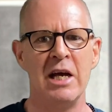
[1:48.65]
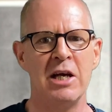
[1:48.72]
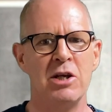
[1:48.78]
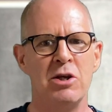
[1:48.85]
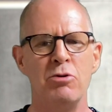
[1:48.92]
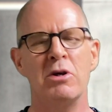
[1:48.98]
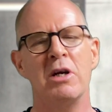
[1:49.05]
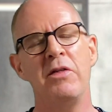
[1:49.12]

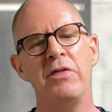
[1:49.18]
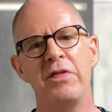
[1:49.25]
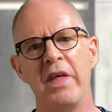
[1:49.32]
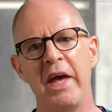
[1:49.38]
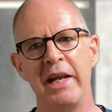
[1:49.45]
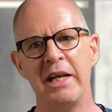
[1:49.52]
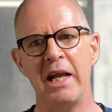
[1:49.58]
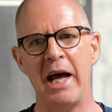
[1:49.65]
you can
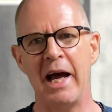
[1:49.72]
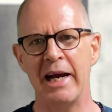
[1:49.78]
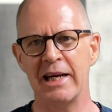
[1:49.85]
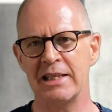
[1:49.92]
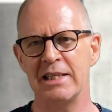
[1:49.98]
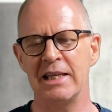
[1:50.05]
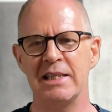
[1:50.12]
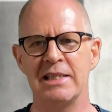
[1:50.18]
then
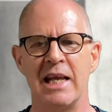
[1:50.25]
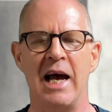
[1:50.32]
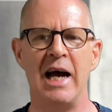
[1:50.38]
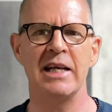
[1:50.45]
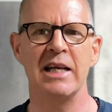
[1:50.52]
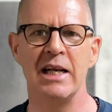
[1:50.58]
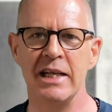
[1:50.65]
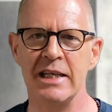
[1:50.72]
access
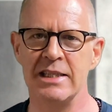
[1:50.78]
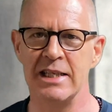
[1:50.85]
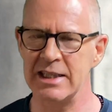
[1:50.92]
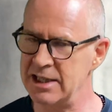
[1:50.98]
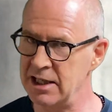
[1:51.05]
analytics.